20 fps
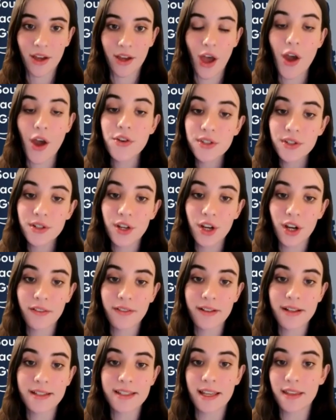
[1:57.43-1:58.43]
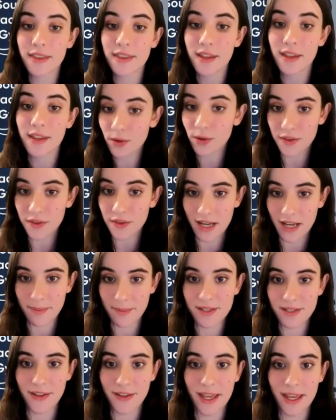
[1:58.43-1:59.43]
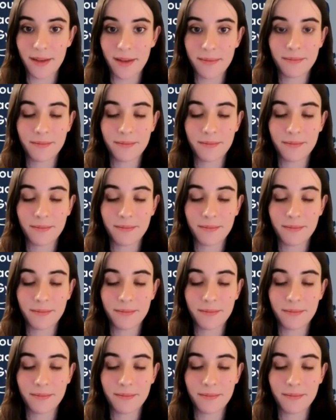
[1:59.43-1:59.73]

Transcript: ocean currents in the northern hemisphere,